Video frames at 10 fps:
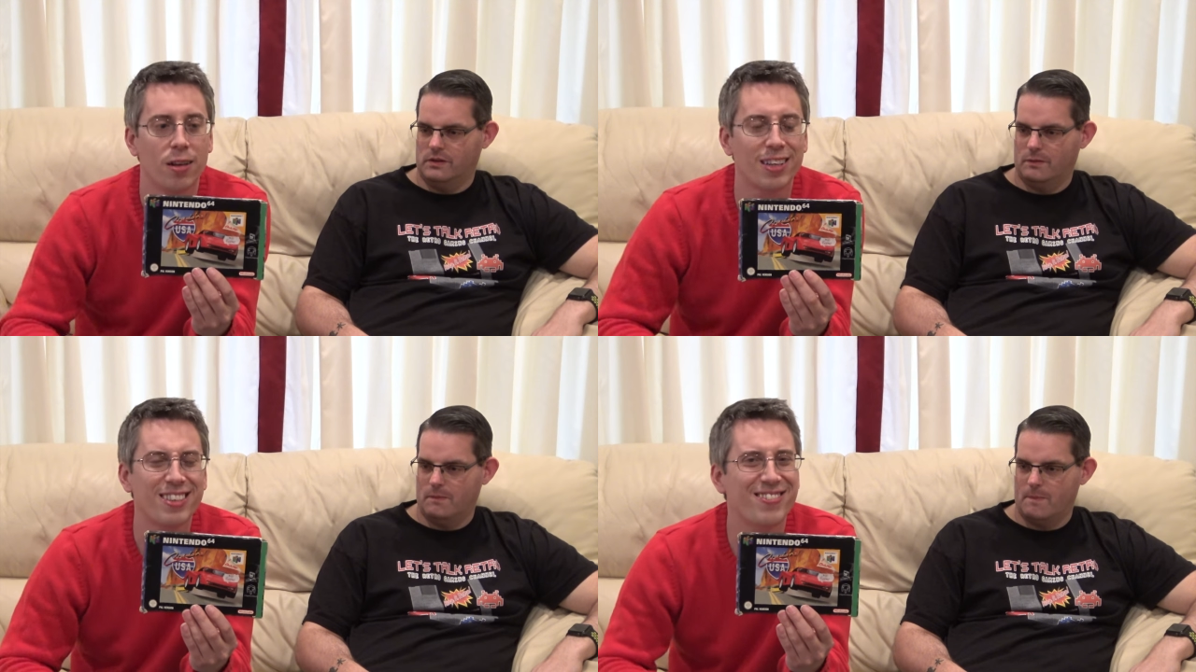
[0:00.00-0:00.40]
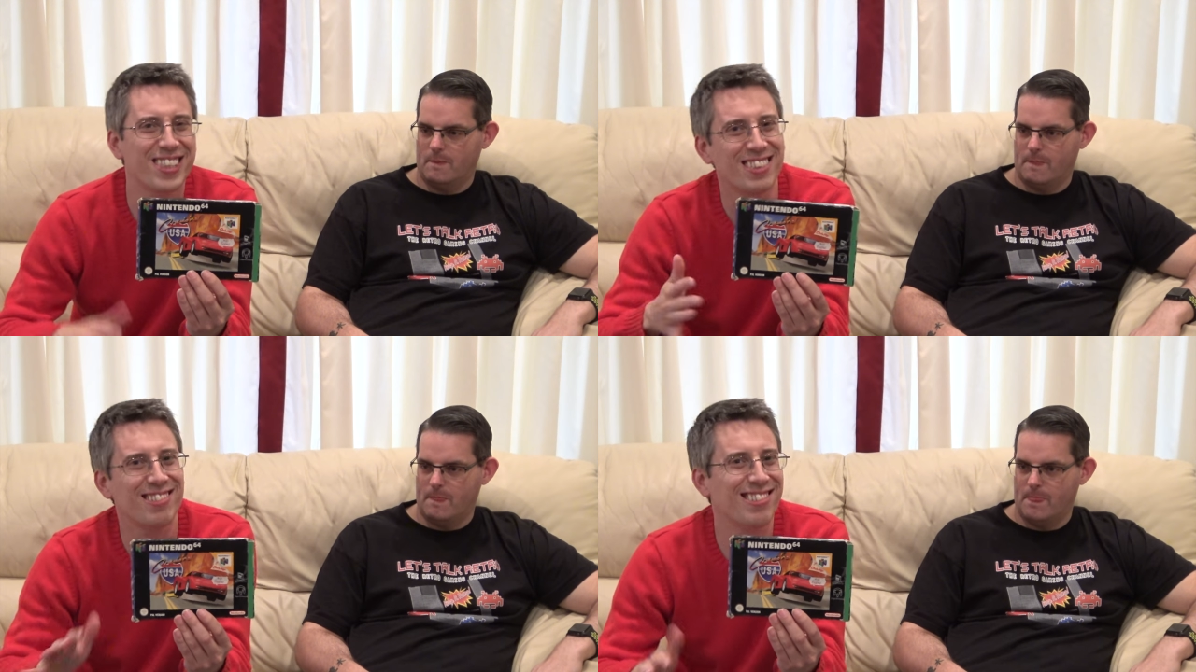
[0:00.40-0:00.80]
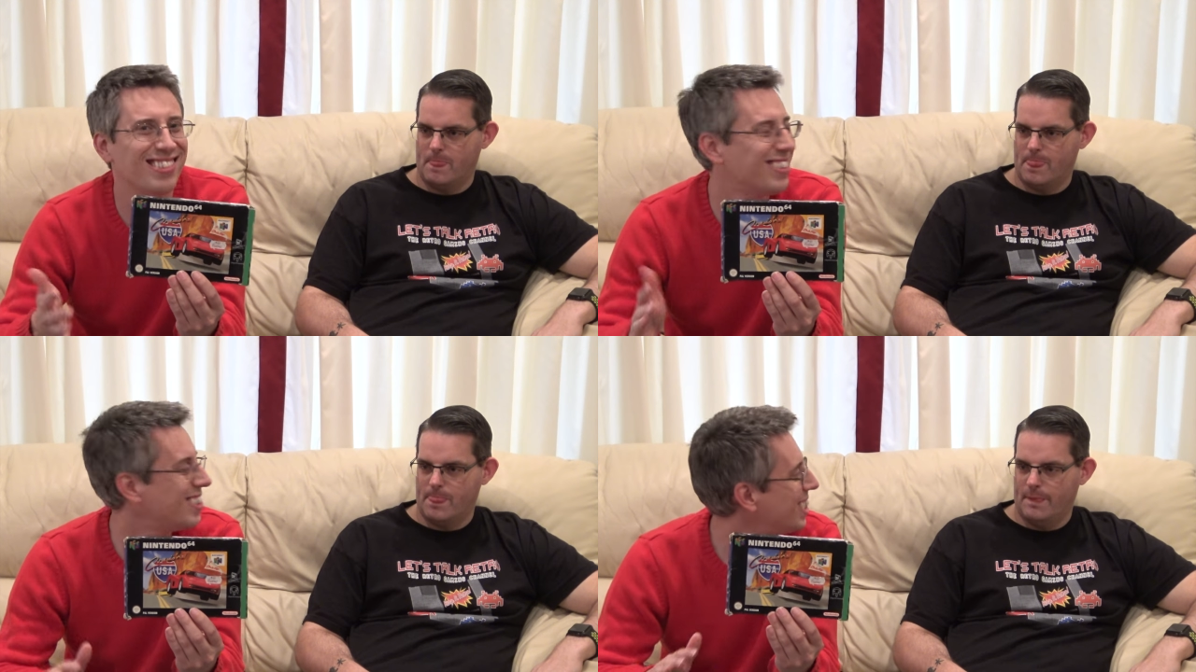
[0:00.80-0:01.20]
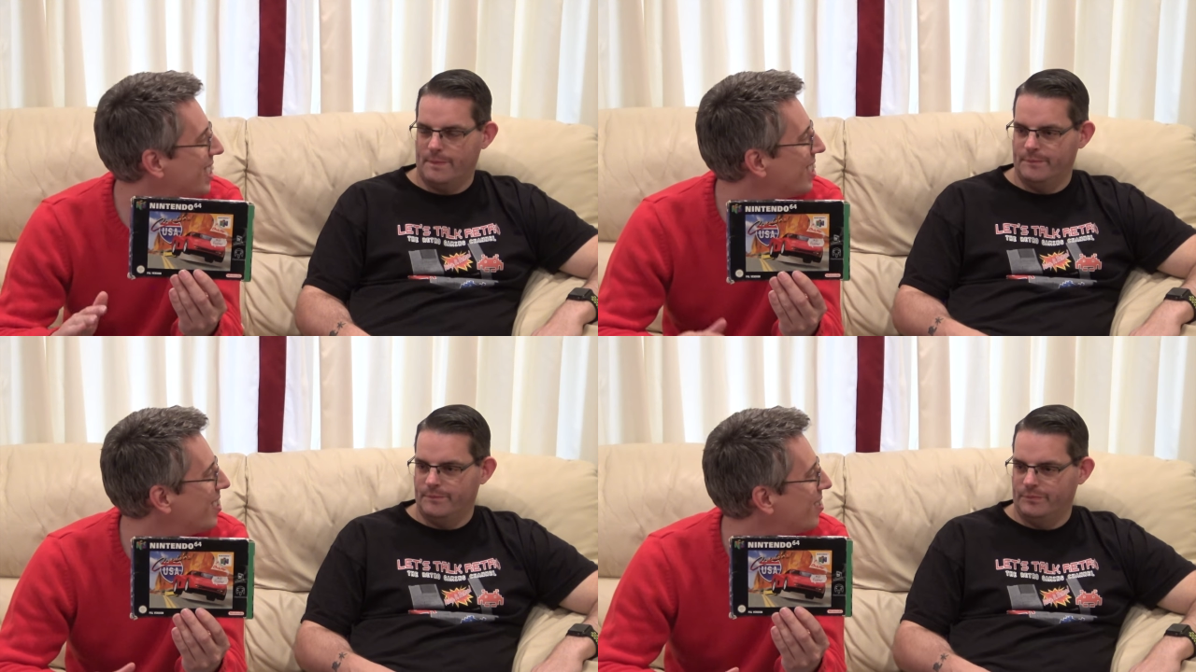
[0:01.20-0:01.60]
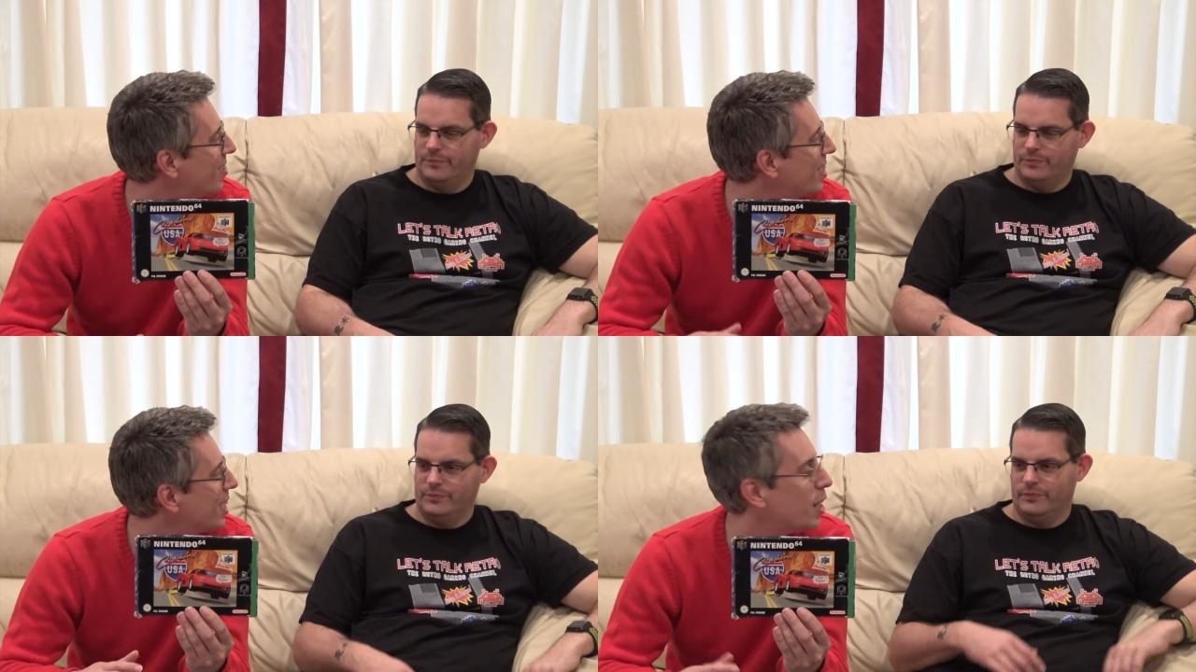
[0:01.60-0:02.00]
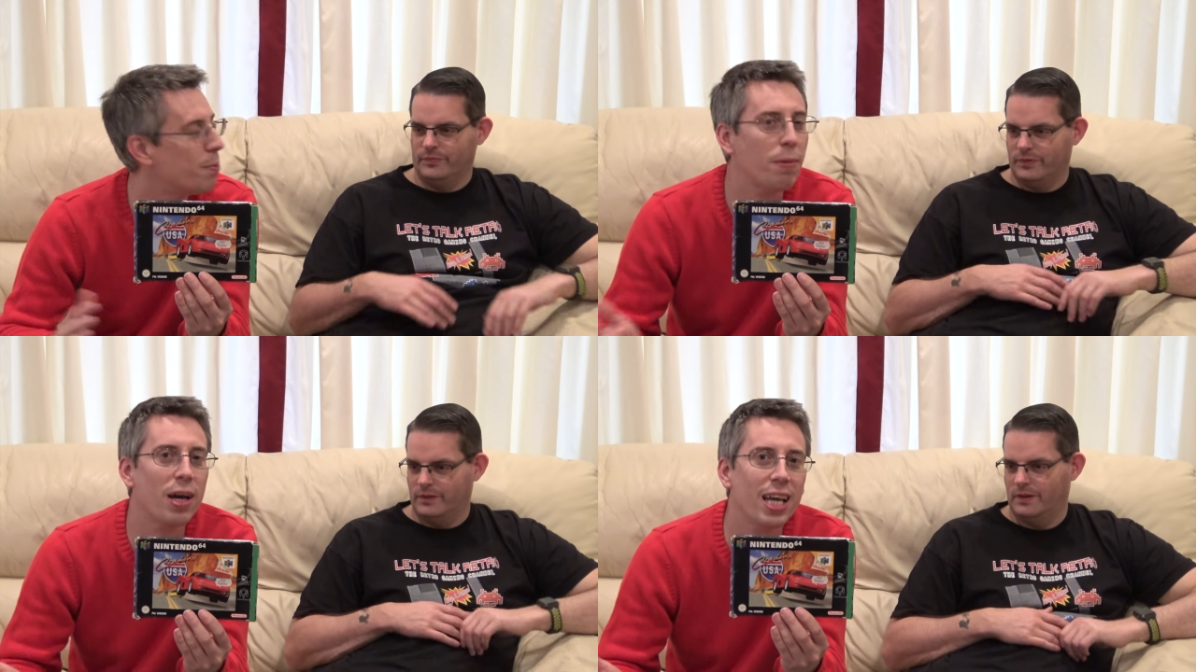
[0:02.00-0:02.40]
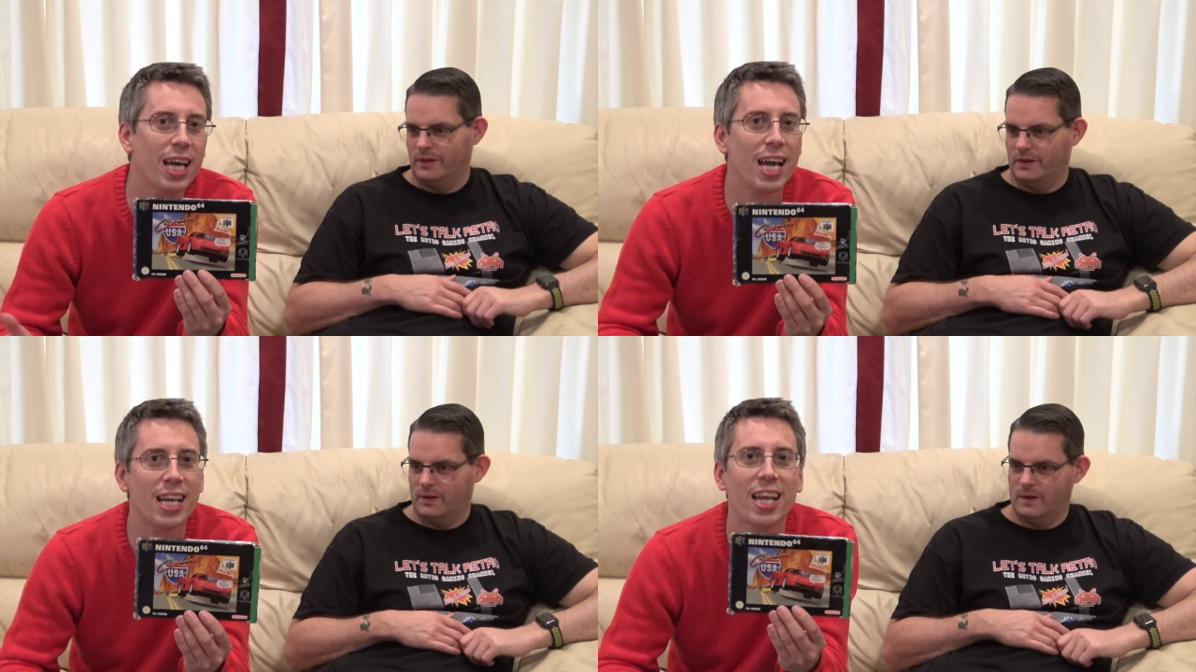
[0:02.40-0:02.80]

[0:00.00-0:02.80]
Speaker 1: Like you think, oh, you know, sending money,